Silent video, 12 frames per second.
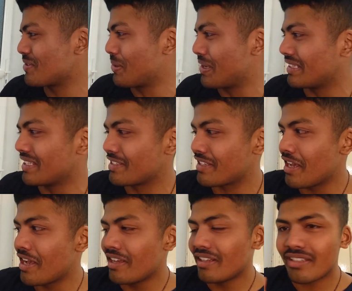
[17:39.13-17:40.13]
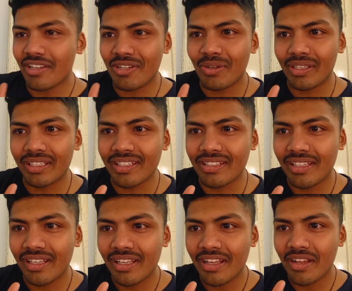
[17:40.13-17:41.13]
Just look at this. Just look at
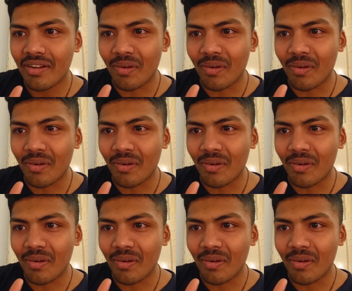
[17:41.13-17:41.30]
this.